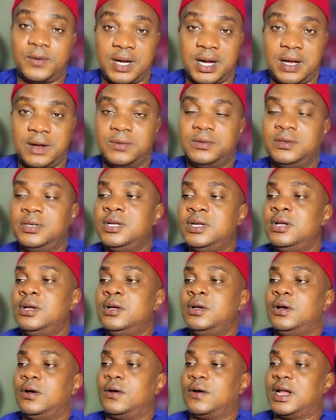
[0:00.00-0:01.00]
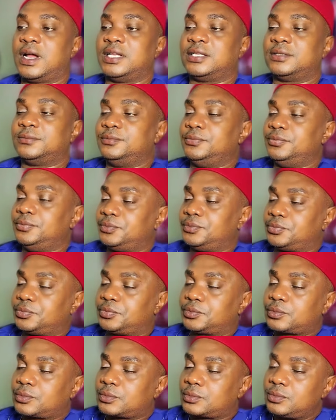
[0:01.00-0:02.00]
for now, all right,
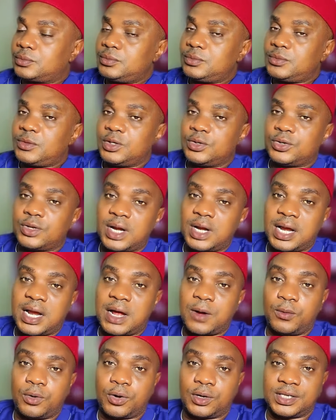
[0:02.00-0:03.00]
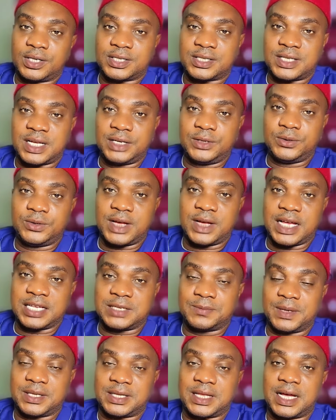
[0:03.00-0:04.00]
so that I will understand you
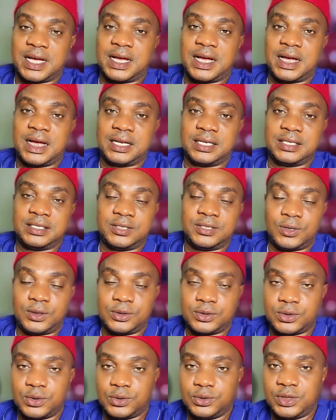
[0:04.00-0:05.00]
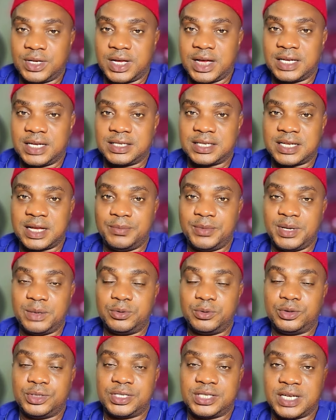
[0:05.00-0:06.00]
guys better, and also you guys can be
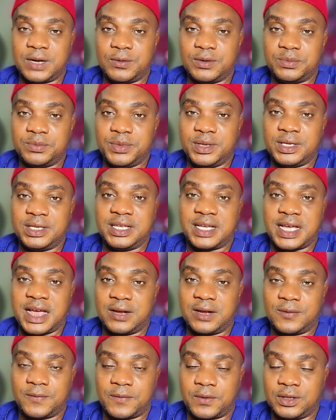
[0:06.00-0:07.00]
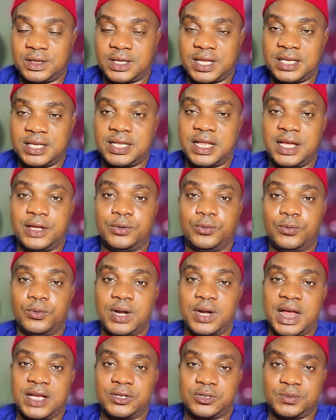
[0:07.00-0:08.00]
able to share with me the kind of content that you
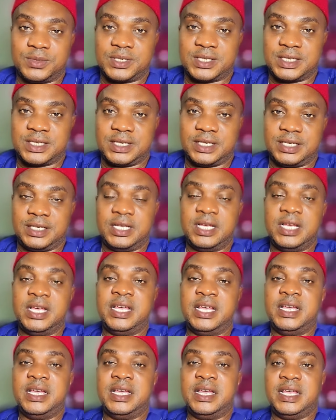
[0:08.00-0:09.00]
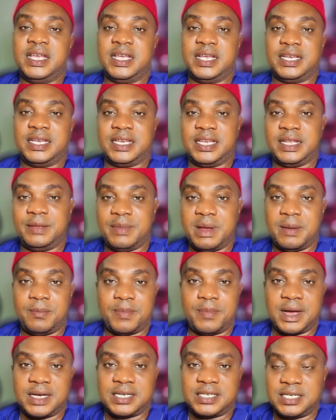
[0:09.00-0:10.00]
would like to be seeing in the
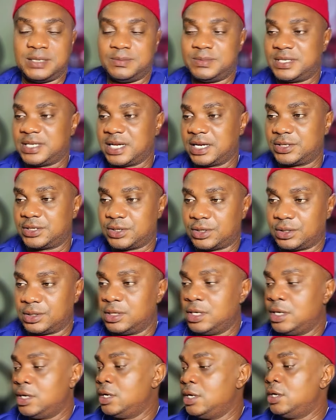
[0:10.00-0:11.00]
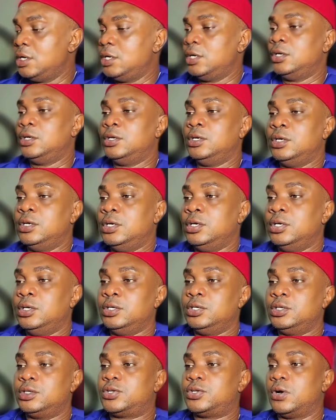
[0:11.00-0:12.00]
membership section.
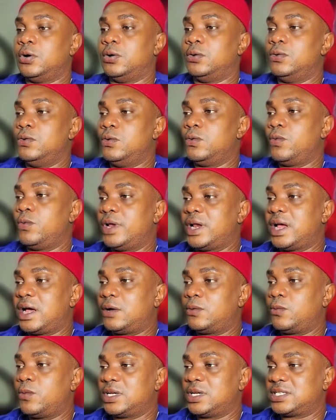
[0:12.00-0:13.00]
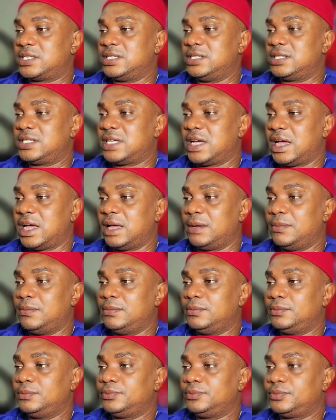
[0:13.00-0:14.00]
So without wasting
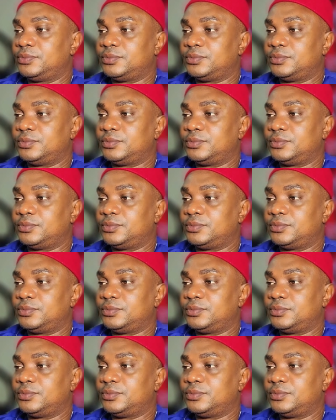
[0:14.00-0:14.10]
time,